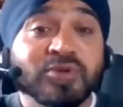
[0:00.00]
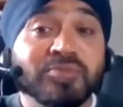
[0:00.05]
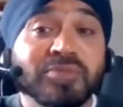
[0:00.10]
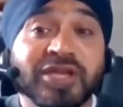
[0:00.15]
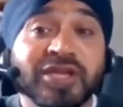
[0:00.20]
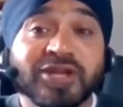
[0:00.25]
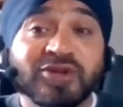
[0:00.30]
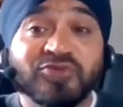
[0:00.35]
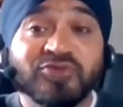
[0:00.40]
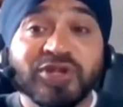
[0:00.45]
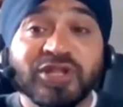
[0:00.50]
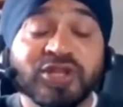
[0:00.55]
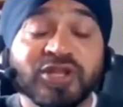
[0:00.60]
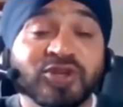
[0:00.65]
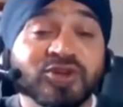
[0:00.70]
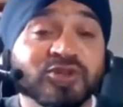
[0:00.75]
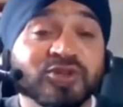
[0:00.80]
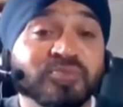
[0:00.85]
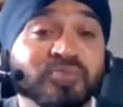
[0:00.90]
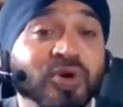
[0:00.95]
would make a really
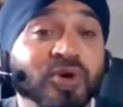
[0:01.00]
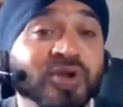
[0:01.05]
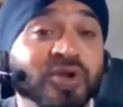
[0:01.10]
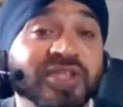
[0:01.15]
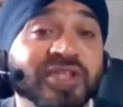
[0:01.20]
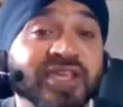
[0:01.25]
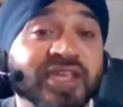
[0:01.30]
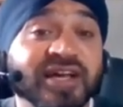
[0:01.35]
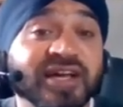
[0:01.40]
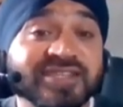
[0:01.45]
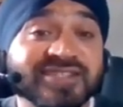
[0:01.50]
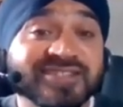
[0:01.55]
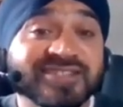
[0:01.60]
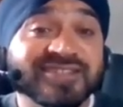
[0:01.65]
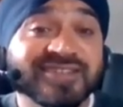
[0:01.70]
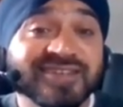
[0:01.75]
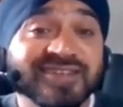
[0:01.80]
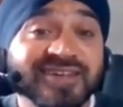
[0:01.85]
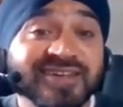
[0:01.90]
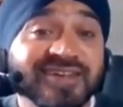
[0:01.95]
good podcast.
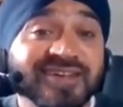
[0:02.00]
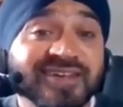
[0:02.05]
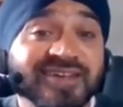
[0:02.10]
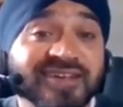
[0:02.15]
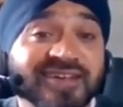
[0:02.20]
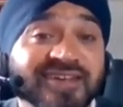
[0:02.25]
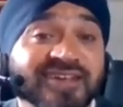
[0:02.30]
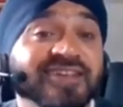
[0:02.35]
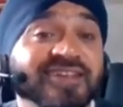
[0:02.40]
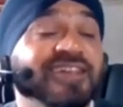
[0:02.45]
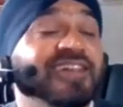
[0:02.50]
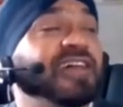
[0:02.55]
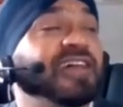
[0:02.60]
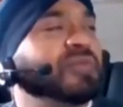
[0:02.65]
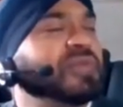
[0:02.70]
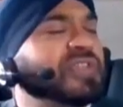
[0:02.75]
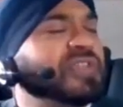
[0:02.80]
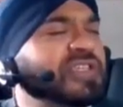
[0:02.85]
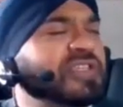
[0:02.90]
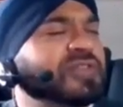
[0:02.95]
And
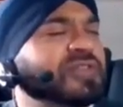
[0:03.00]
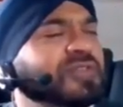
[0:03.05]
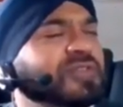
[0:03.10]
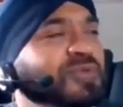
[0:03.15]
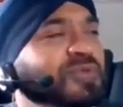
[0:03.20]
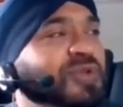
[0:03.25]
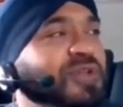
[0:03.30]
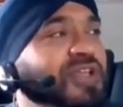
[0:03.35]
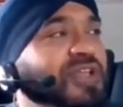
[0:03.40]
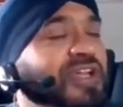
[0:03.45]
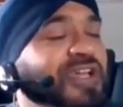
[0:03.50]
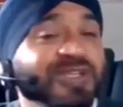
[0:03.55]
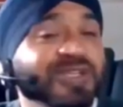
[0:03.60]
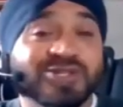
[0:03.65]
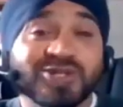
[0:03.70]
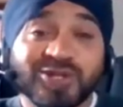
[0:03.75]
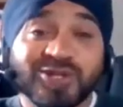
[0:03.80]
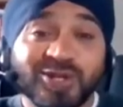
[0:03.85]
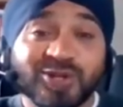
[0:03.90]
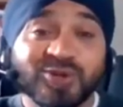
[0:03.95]
we're just looking at
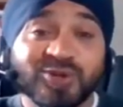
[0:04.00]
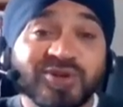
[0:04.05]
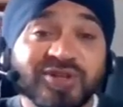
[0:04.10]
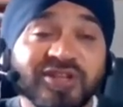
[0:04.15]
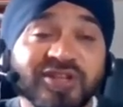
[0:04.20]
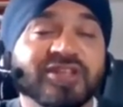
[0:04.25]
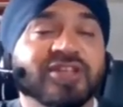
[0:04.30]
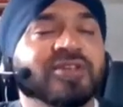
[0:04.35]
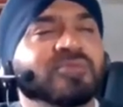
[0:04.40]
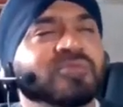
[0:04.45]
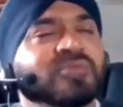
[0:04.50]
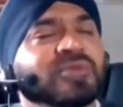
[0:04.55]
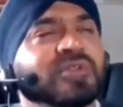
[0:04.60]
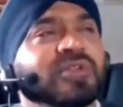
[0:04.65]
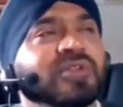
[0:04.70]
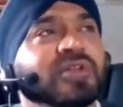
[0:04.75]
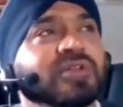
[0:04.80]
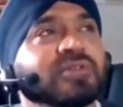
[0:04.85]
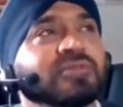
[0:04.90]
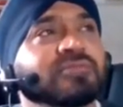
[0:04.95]
each other, looking at him. We're
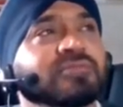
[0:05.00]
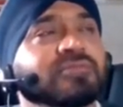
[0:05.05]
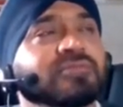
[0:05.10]
like,